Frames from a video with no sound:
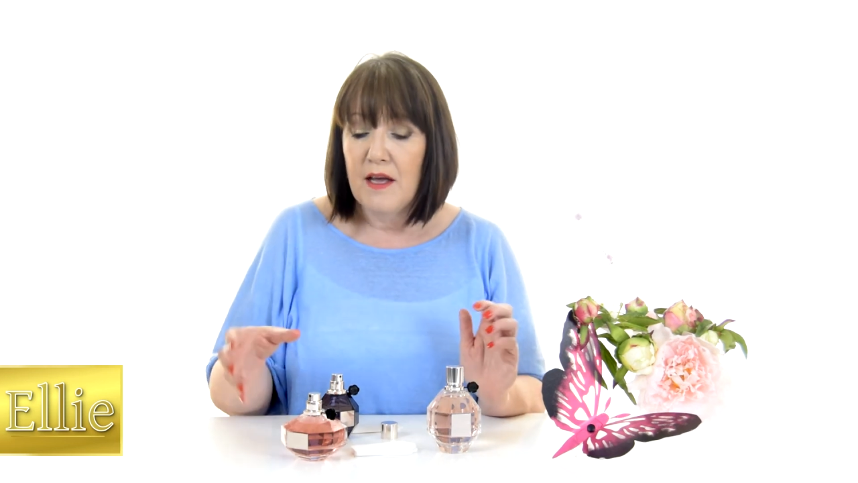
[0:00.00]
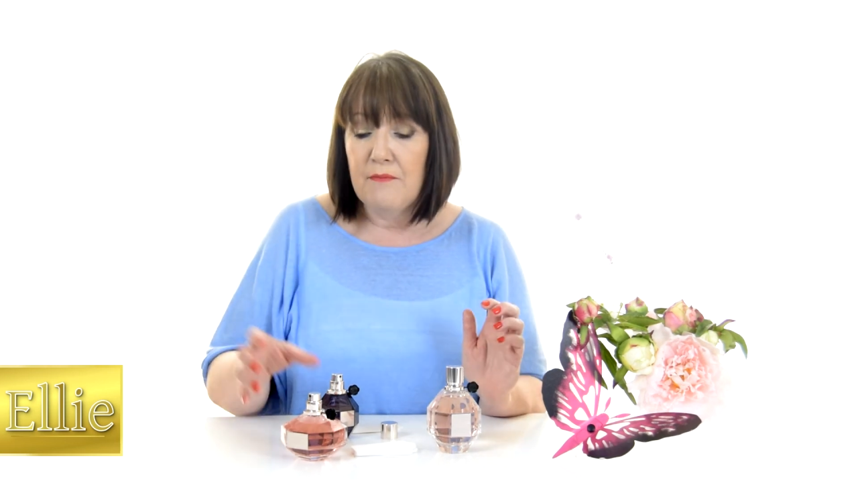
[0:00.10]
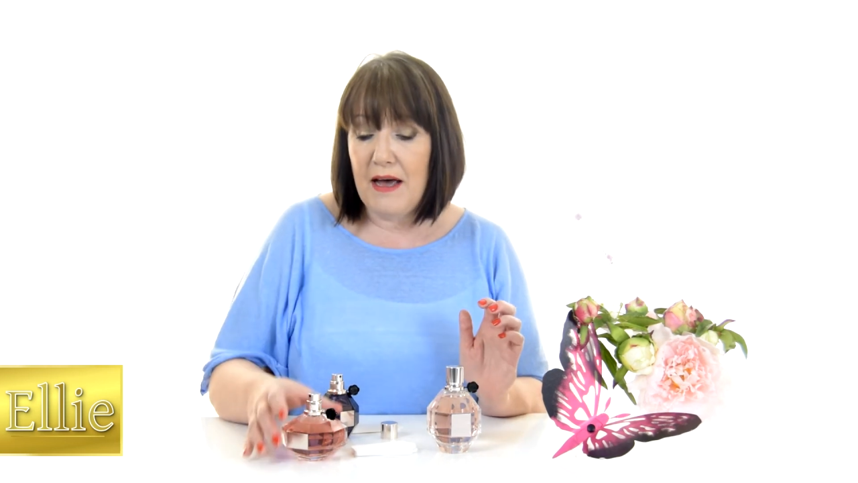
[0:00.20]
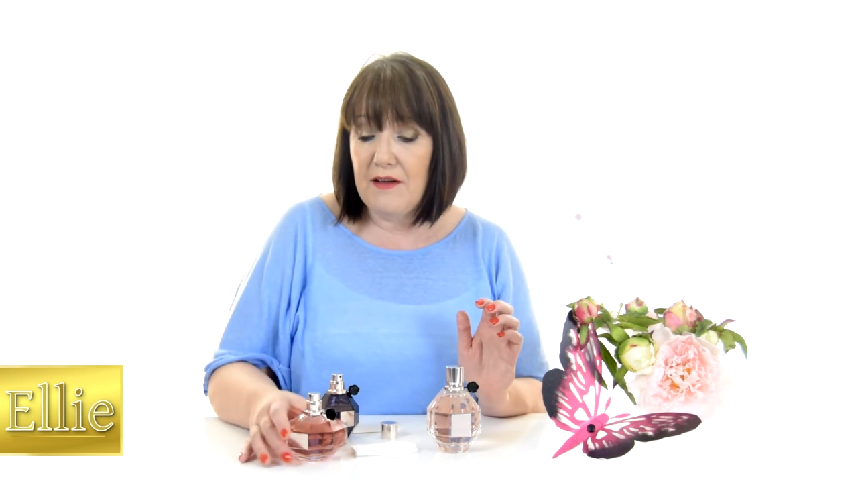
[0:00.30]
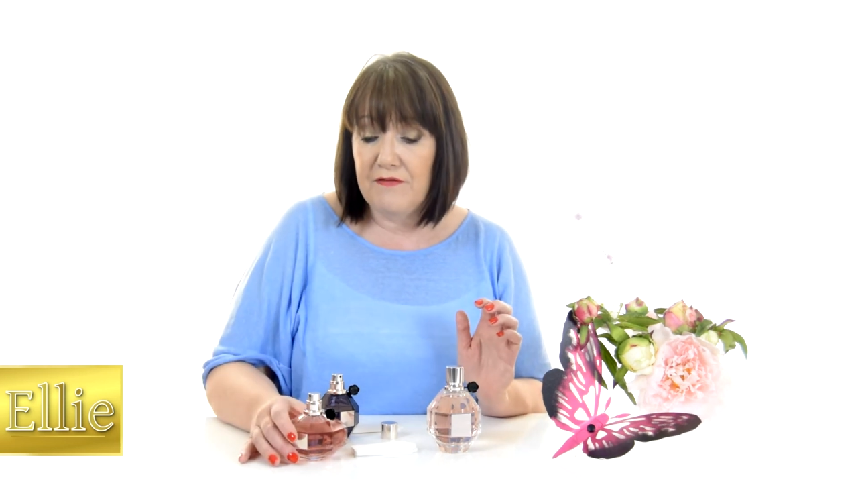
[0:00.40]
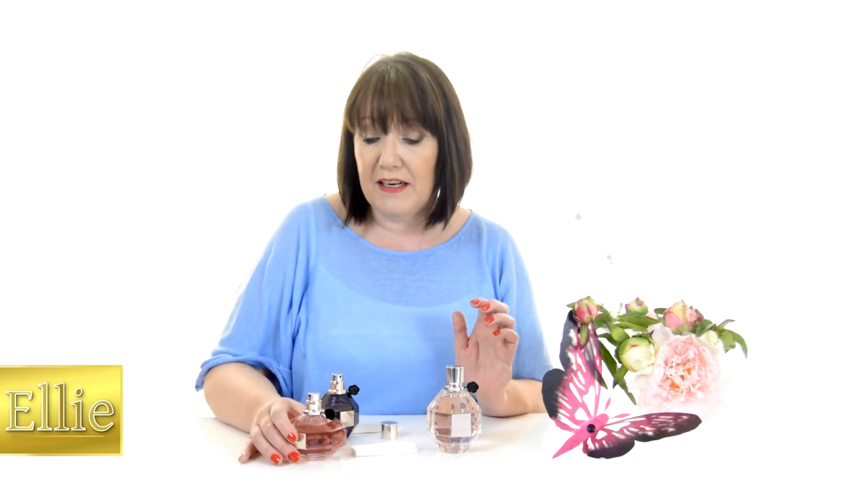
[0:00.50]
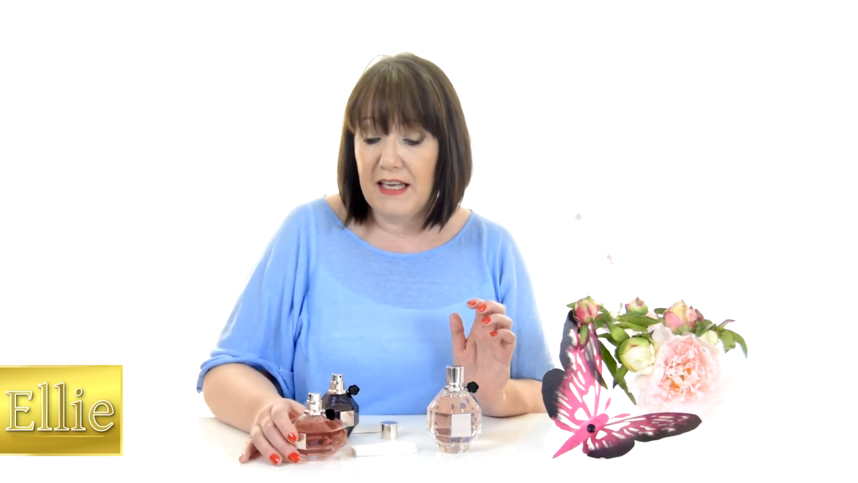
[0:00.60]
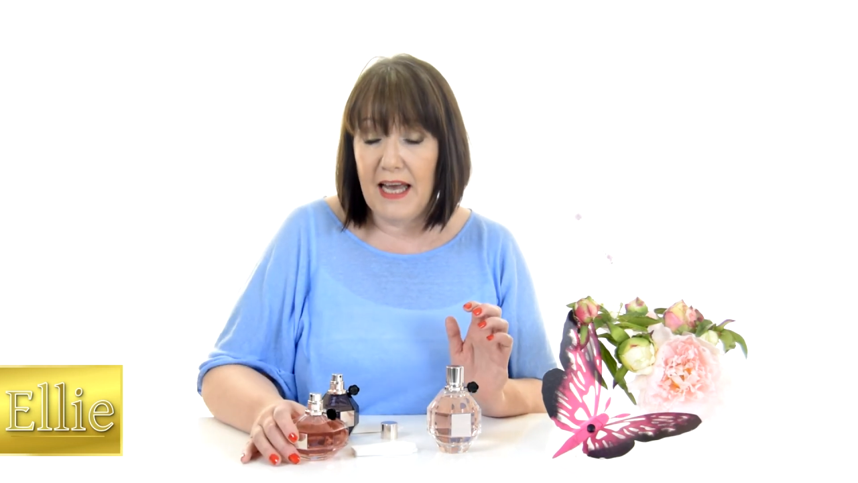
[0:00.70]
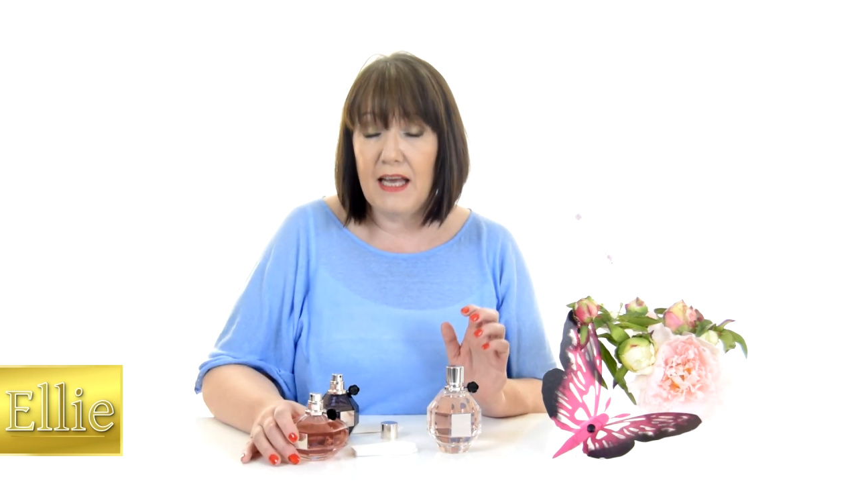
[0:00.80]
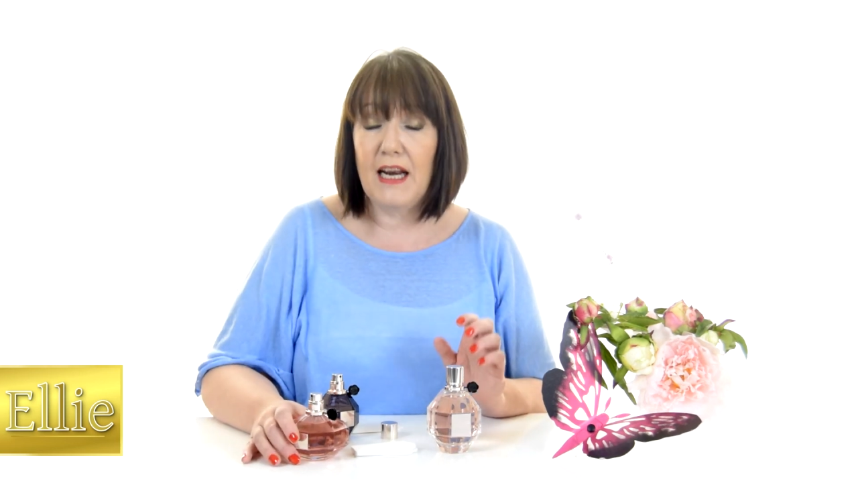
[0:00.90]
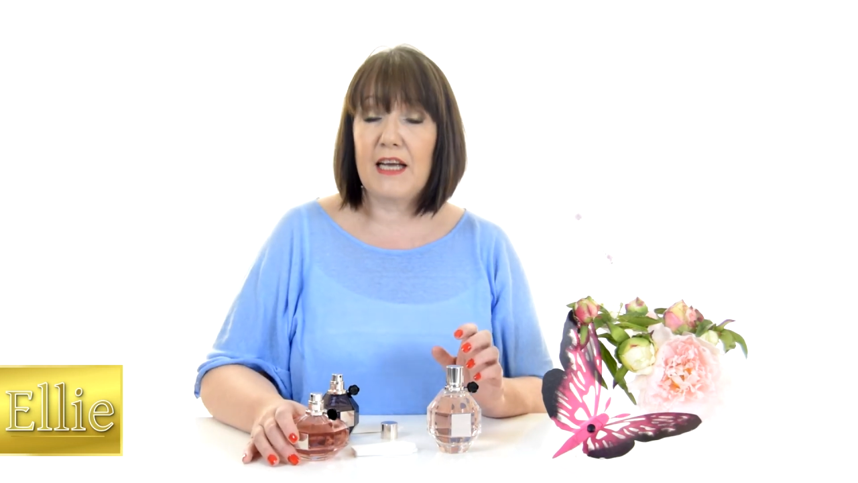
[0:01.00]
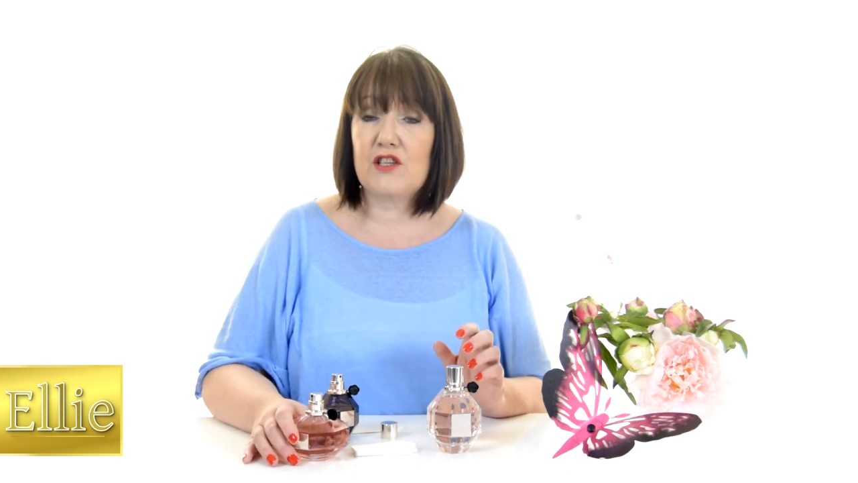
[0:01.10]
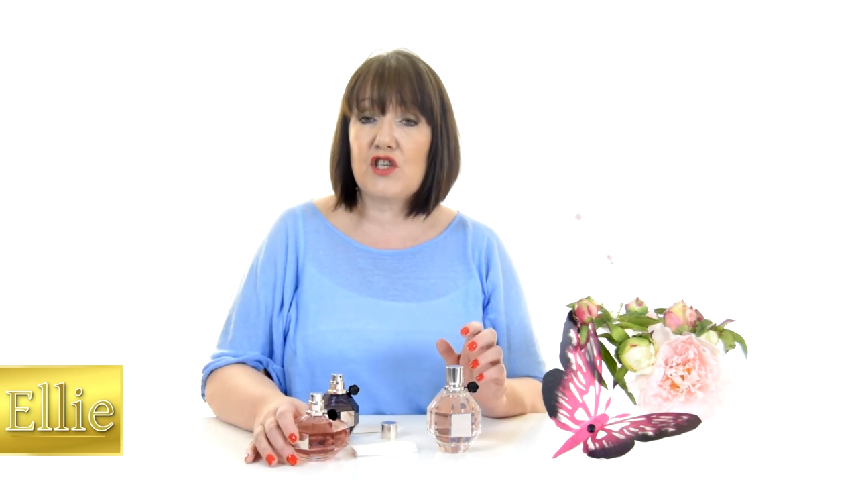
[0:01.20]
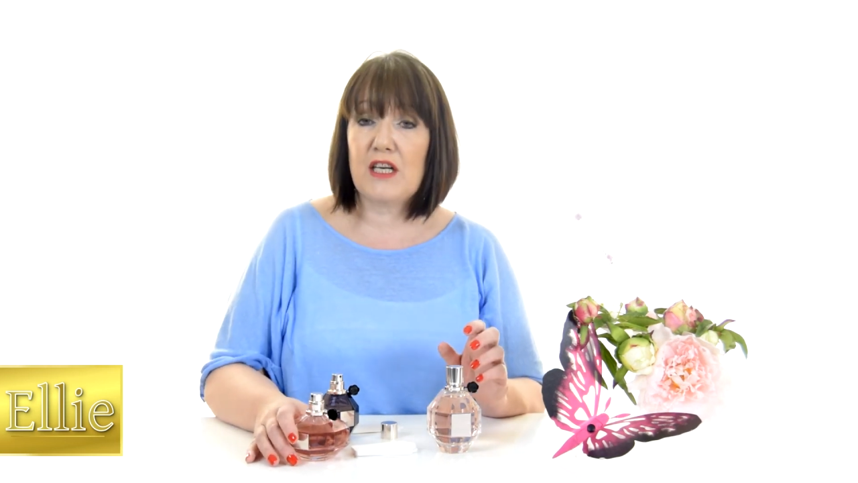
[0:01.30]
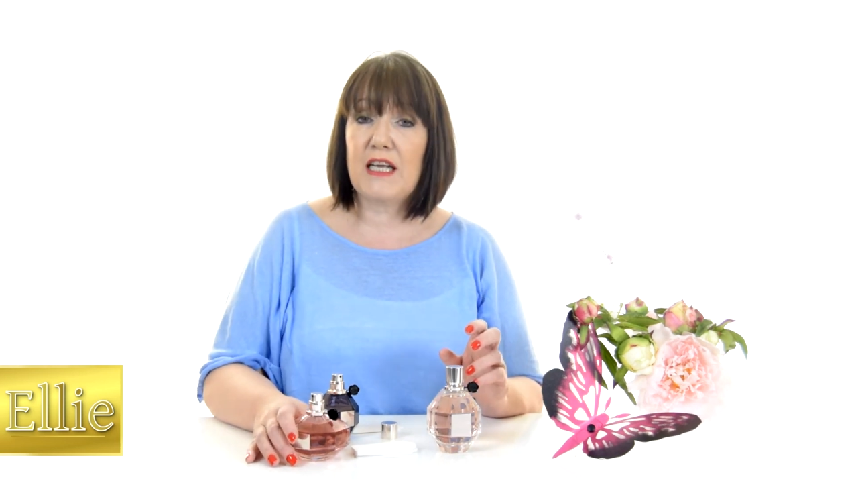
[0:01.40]
My friend Gail
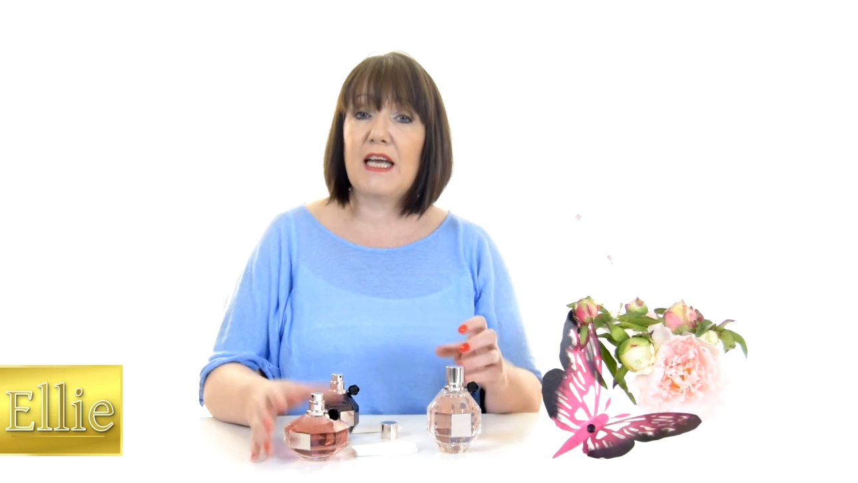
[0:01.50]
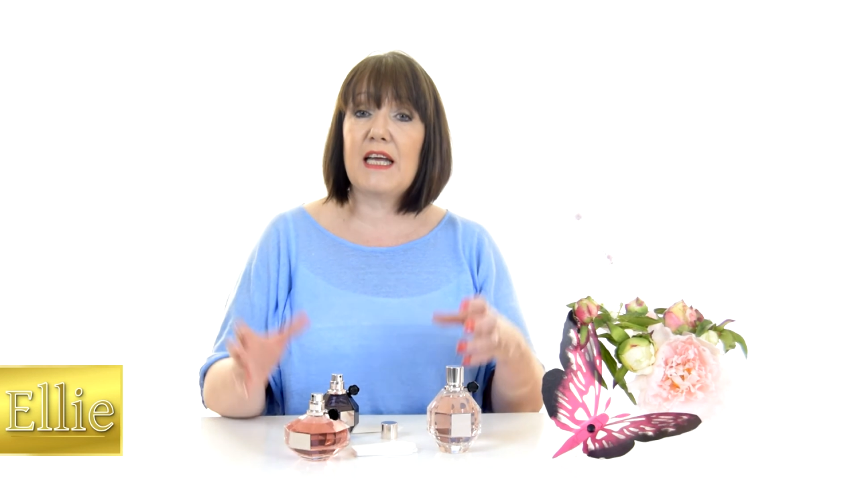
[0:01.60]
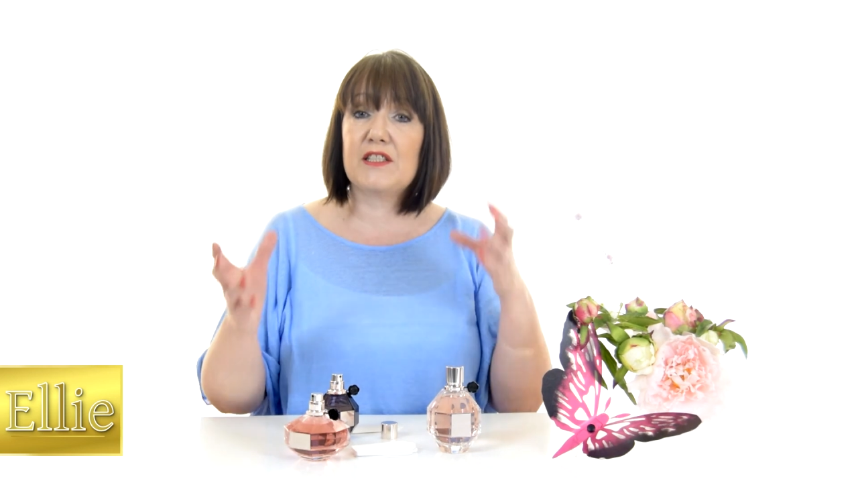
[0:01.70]
actually